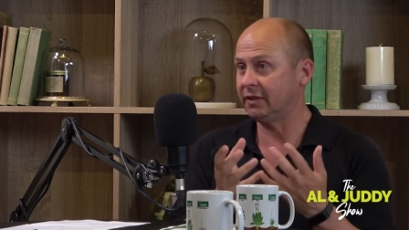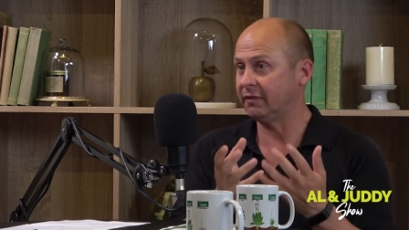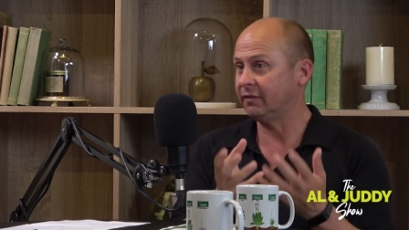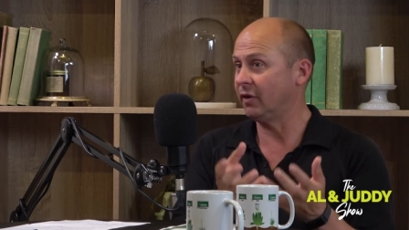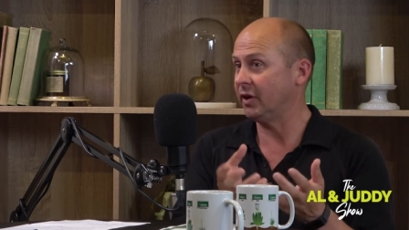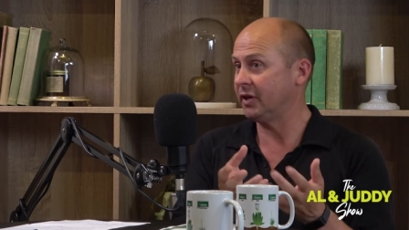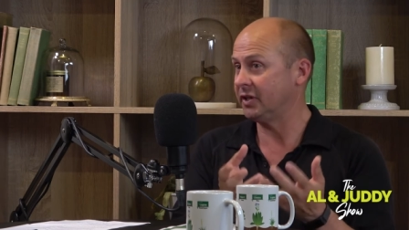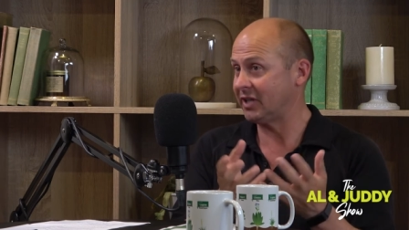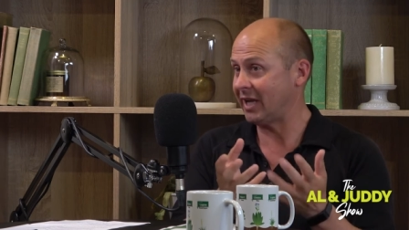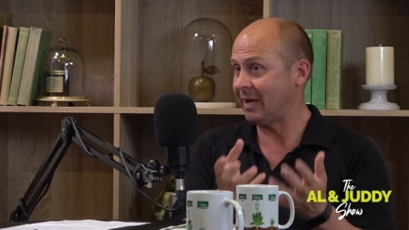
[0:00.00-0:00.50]

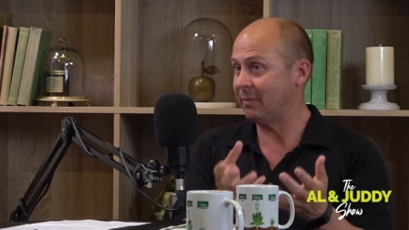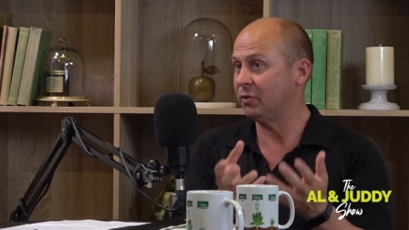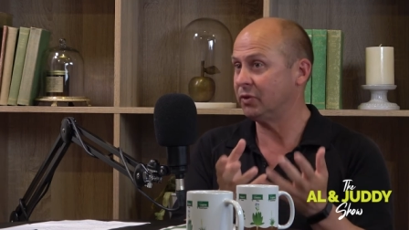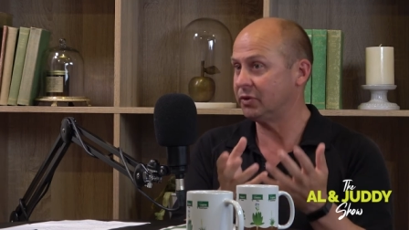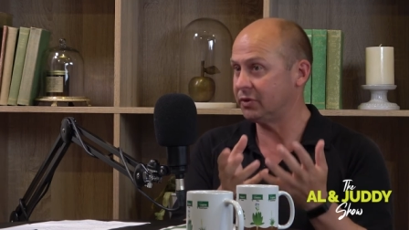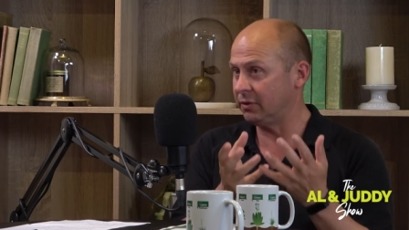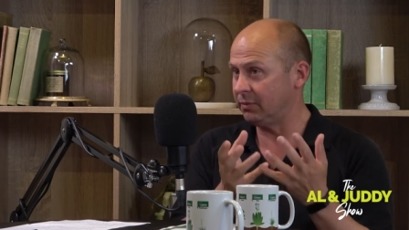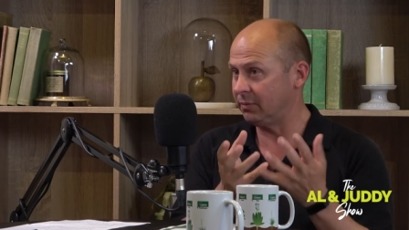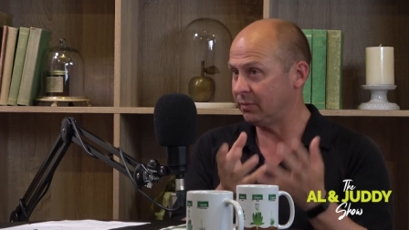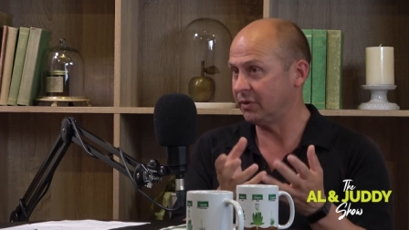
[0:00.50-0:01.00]
endophyte is able
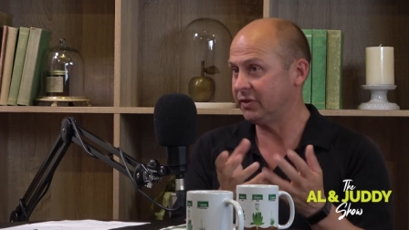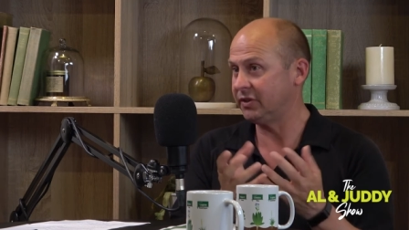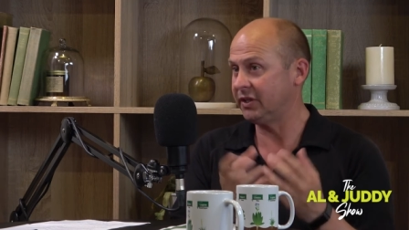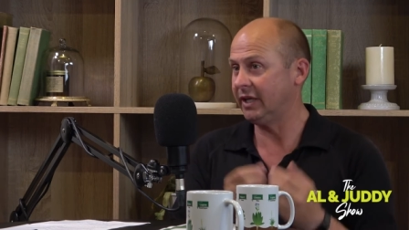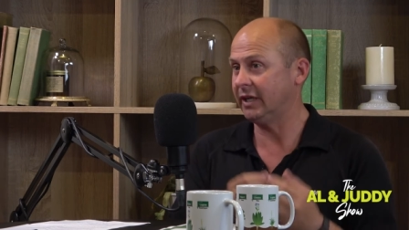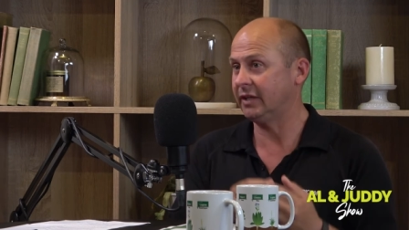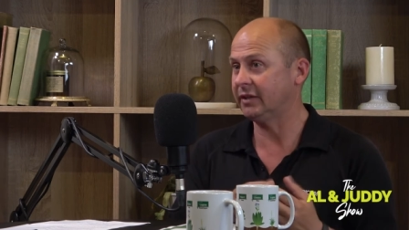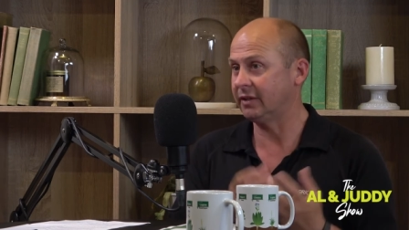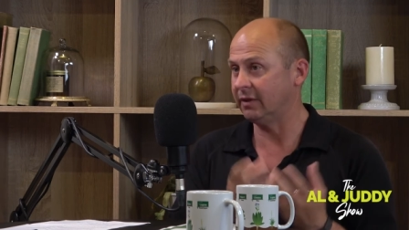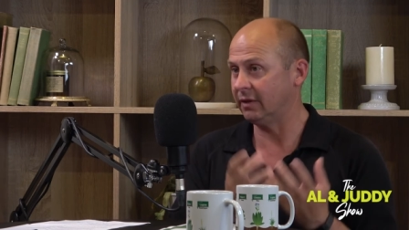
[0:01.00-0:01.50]
to
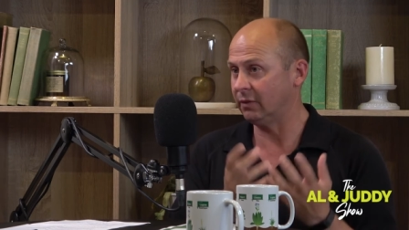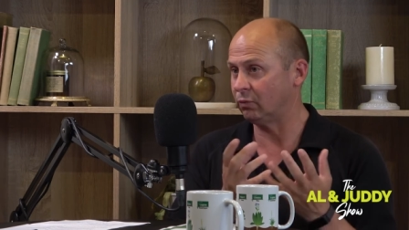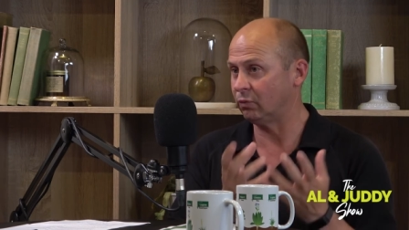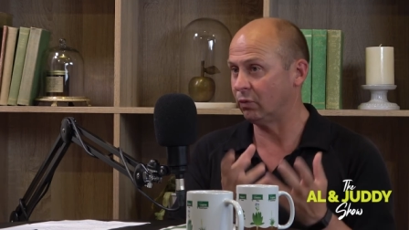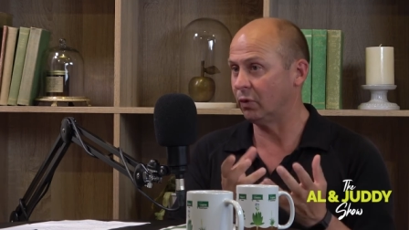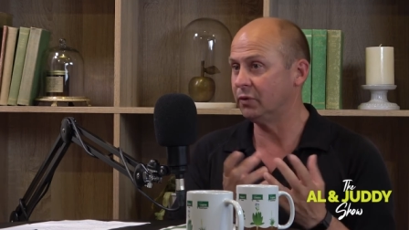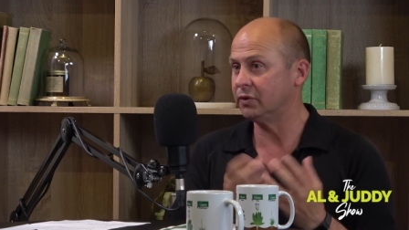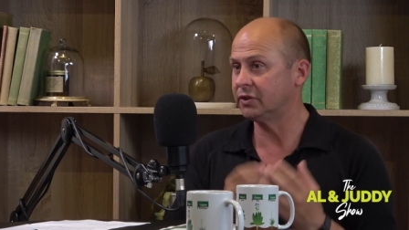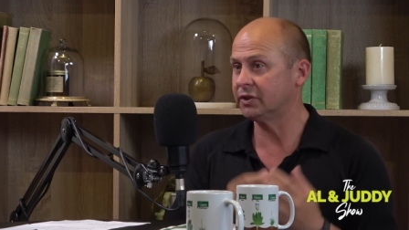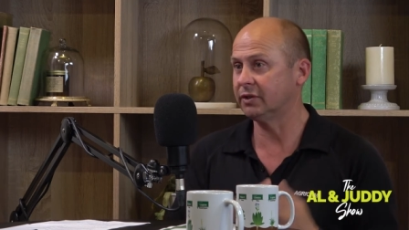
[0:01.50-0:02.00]
protect the
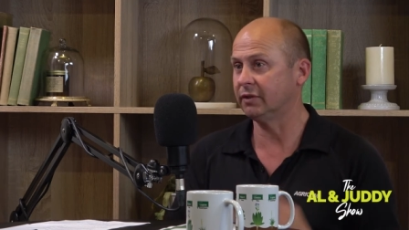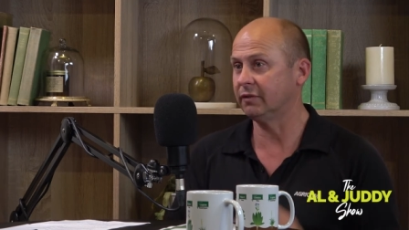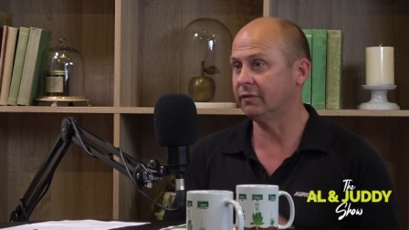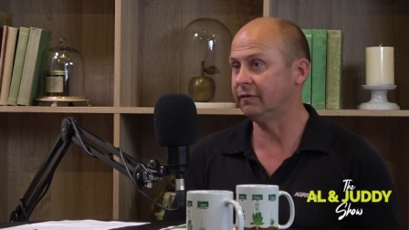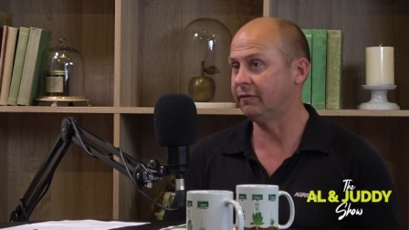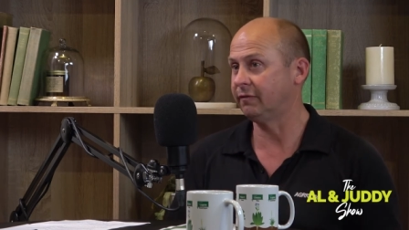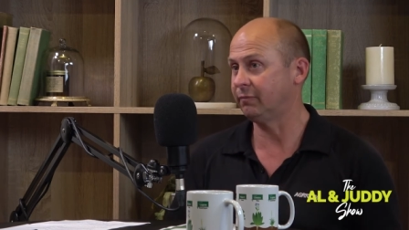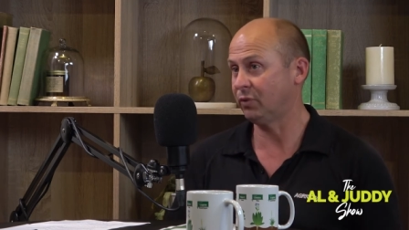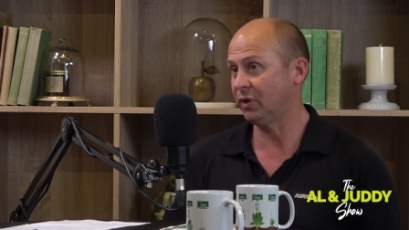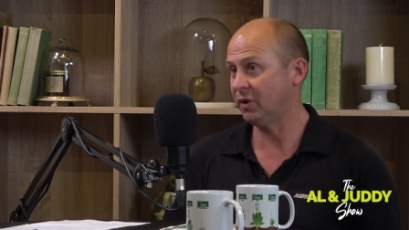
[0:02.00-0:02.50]
roots
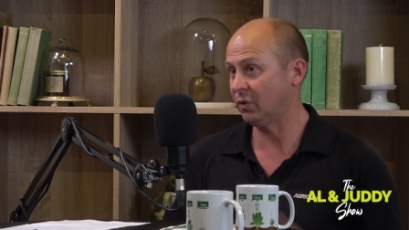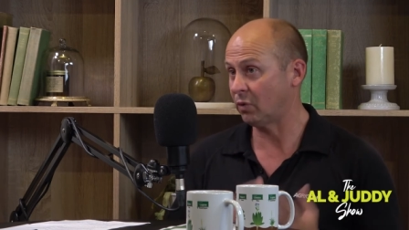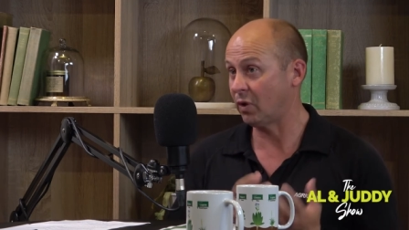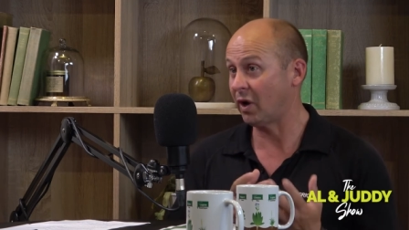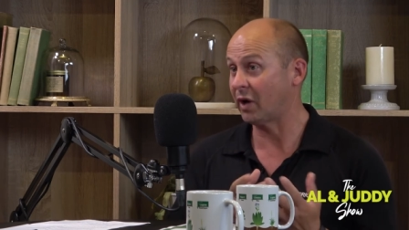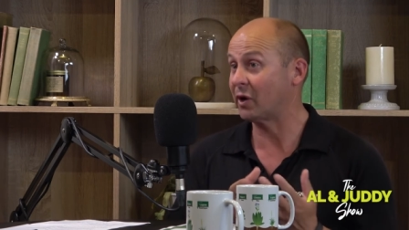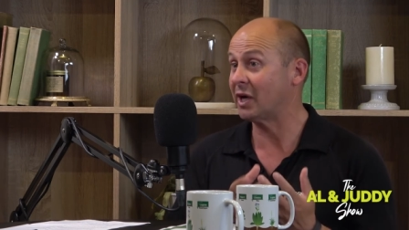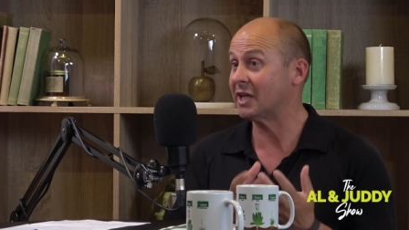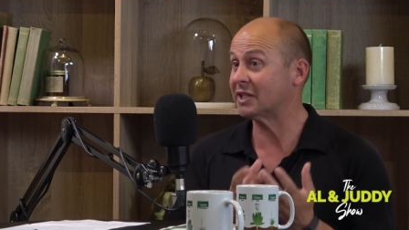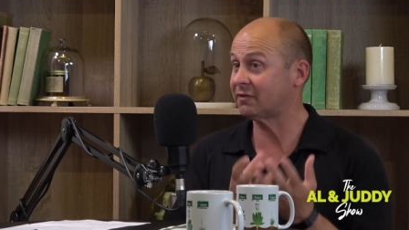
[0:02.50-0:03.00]
of perennial
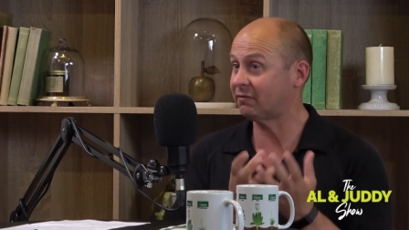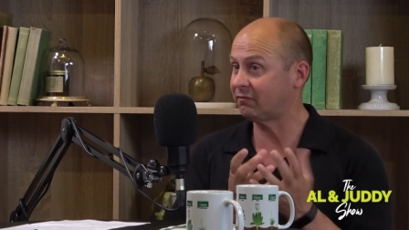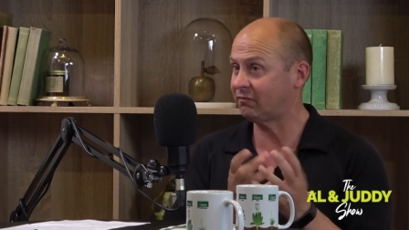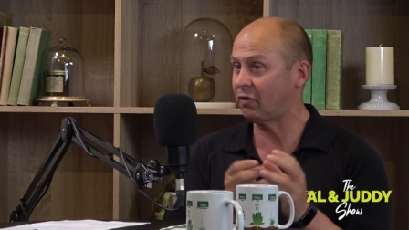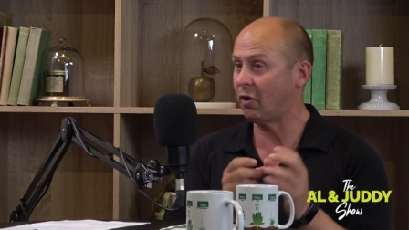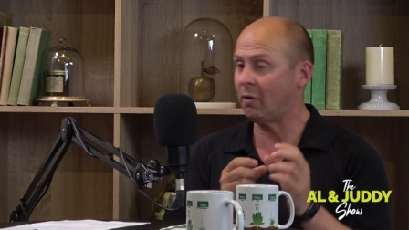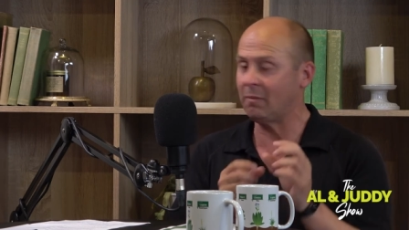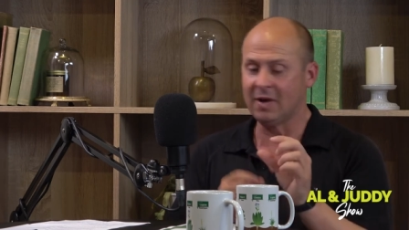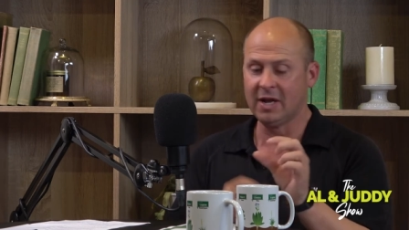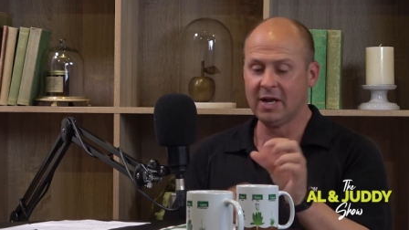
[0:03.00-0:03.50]
ryegrass
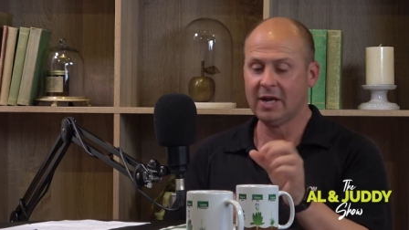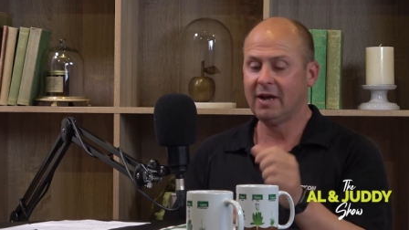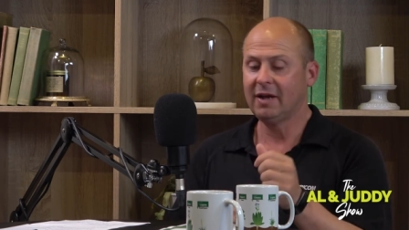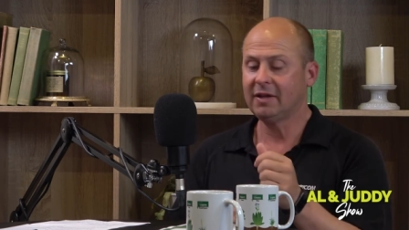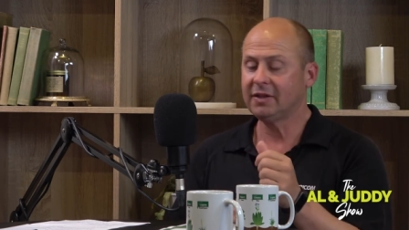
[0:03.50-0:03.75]
from